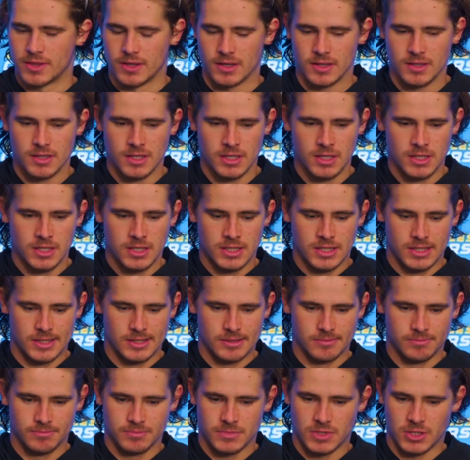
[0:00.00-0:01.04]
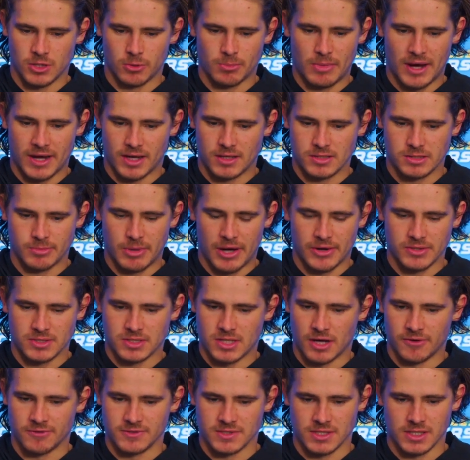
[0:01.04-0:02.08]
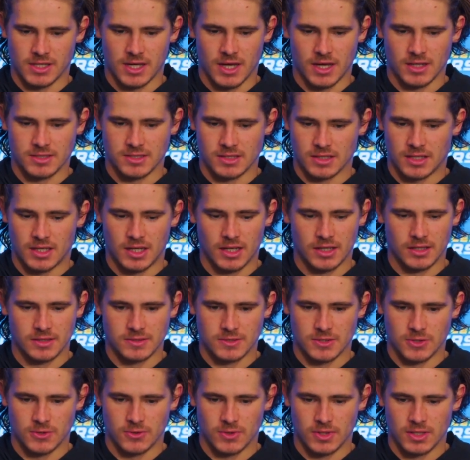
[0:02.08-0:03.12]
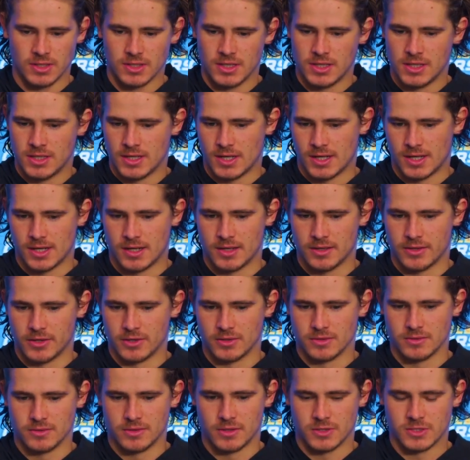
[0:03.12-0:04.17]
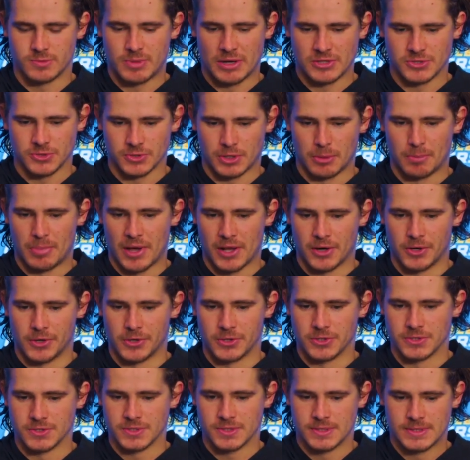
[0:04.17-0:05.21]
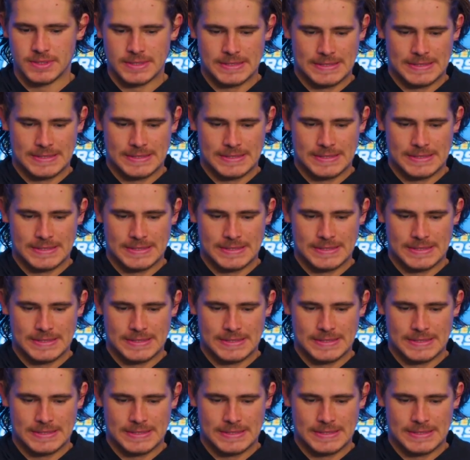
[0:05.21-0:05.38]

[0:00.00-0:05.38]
And um, you know, Mike is about as tough as it gets, and Keenan too, and uh, they're they're special competitors.